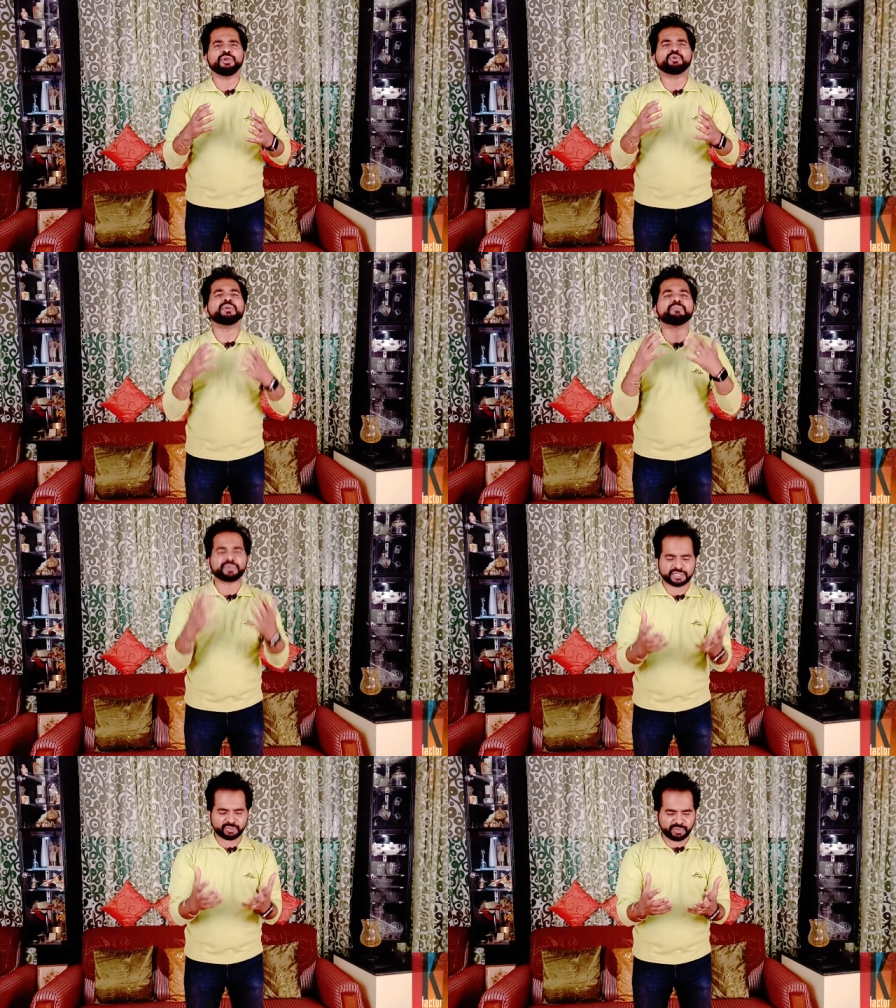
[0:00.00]
you
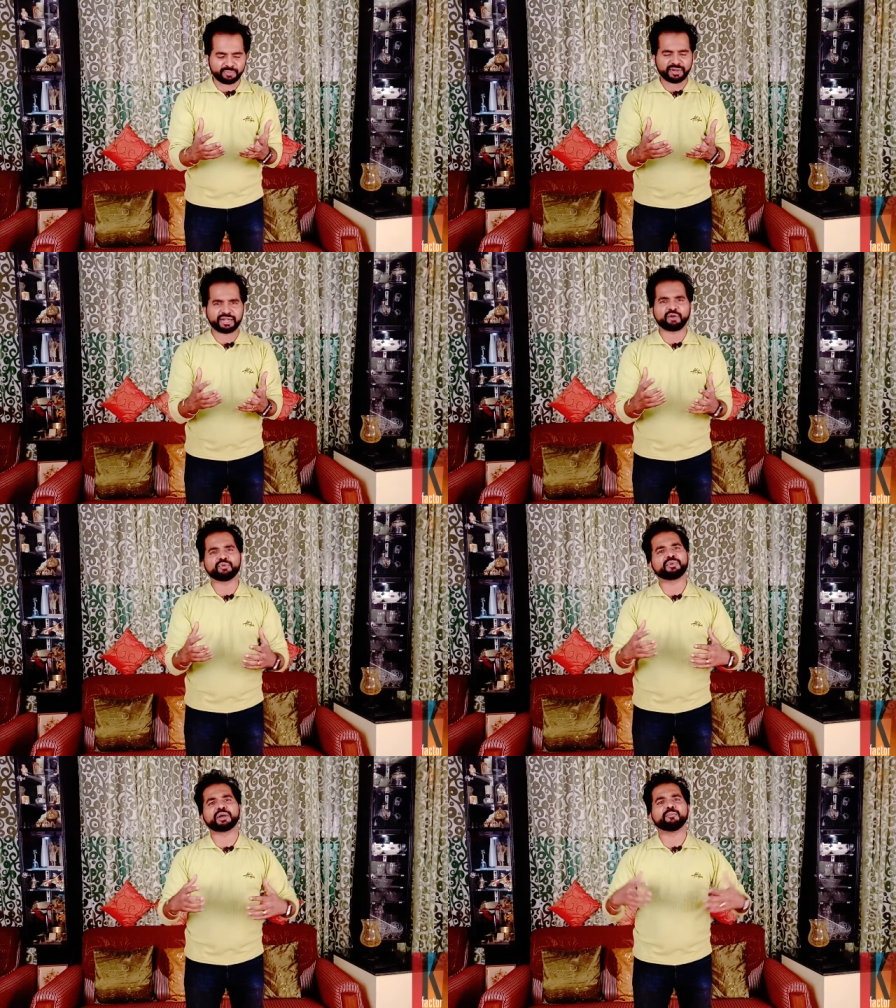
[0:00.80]
impress people and how
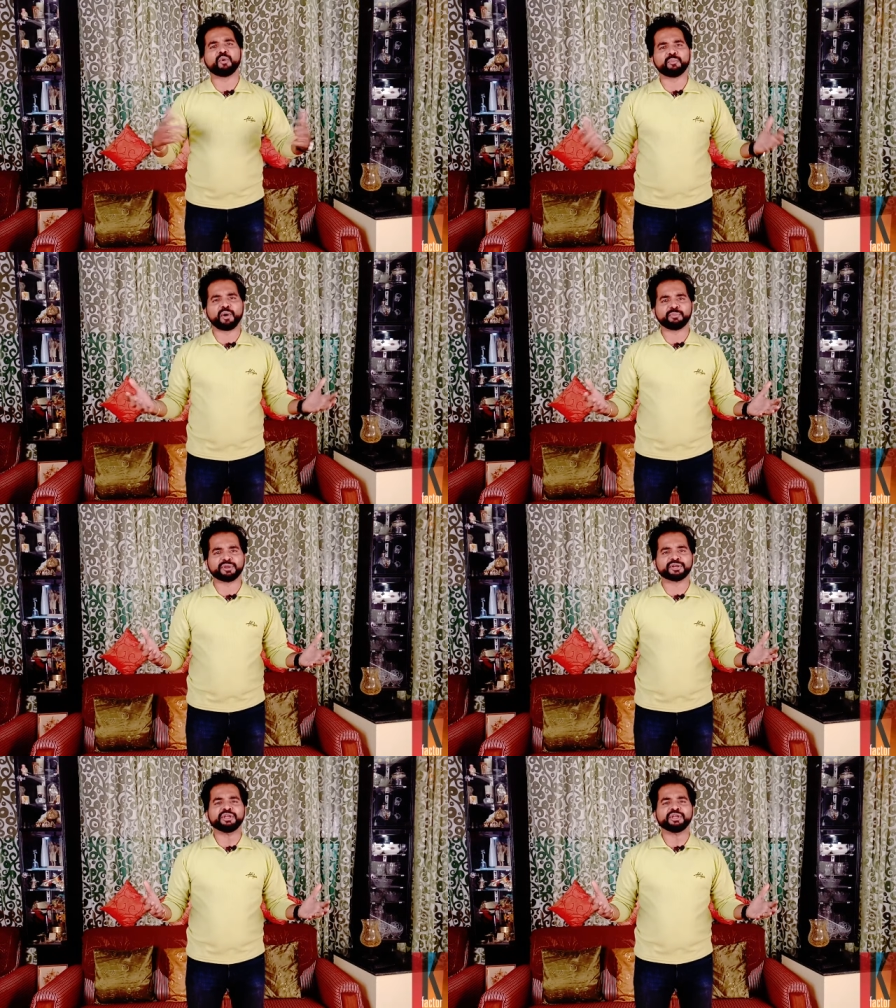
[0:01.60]
you become more popular.